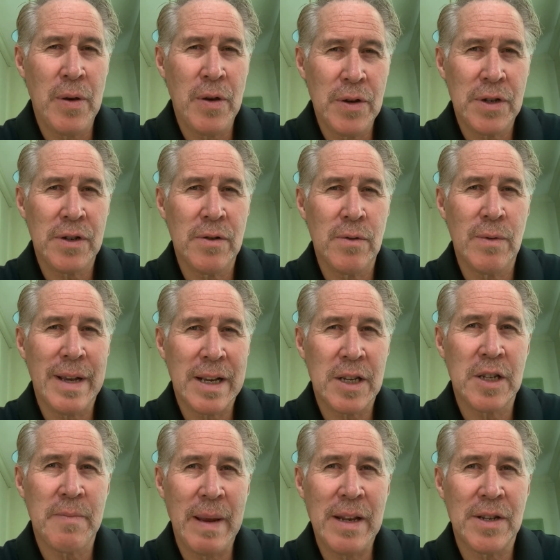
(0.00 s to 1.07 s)
personal
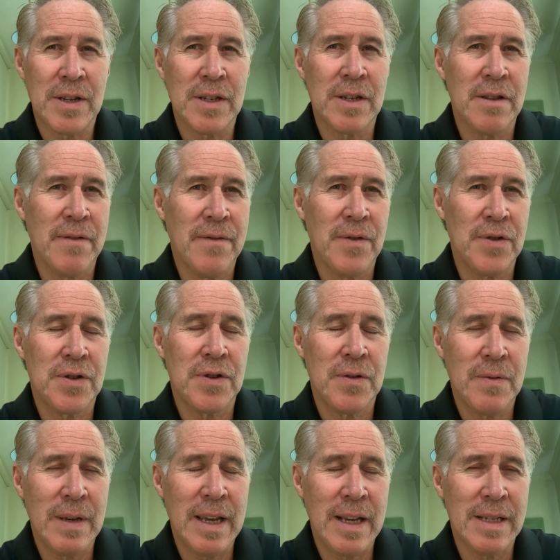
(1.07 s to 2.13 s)
expenses in the first
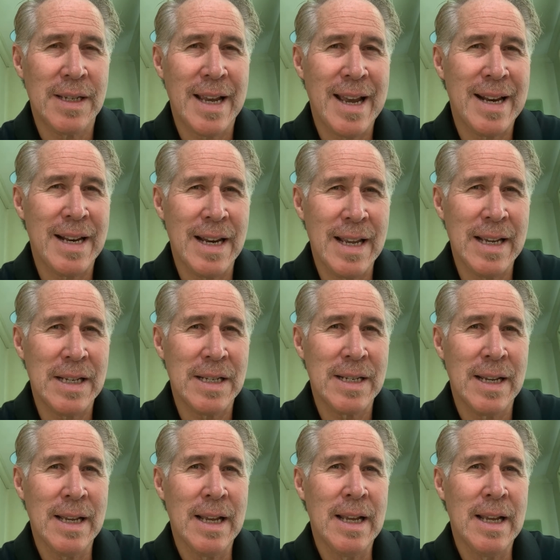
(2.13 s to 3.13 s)
2 years at least.